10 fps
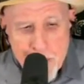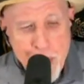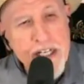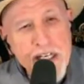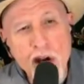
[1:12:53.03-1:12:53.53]

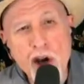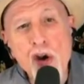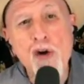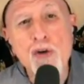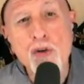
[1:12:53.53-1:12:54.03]
Pretty
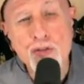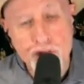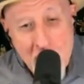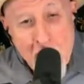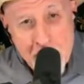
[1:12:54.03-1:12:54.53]

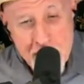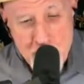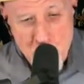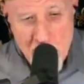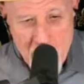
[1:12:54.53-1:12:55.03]
girls,
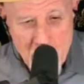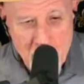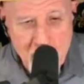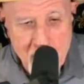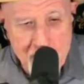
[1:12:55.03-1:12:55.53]

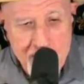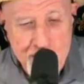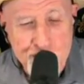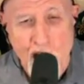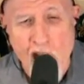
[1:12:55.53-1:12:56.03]
beware of
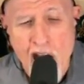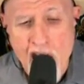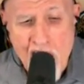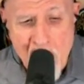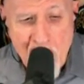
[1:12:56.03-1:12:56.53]
his
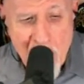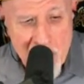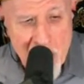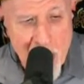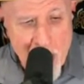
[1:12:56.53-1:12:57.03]

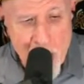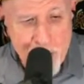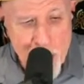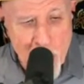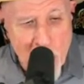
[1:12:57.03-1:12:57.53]
heart
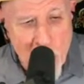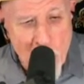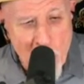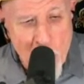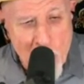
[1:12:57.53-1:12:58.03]
of
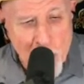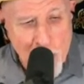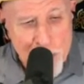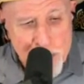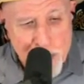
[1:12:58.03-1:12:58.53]

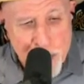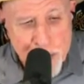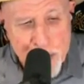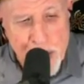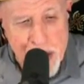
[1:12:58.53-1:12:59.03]
gold.
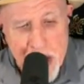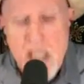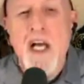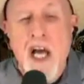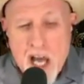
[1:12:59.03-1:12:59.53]

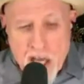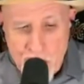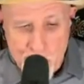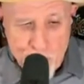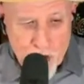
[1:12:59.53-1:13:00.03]

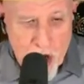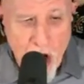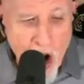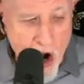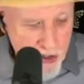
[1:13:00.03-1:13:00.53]
His
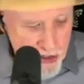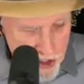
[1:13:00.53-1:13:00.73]
heart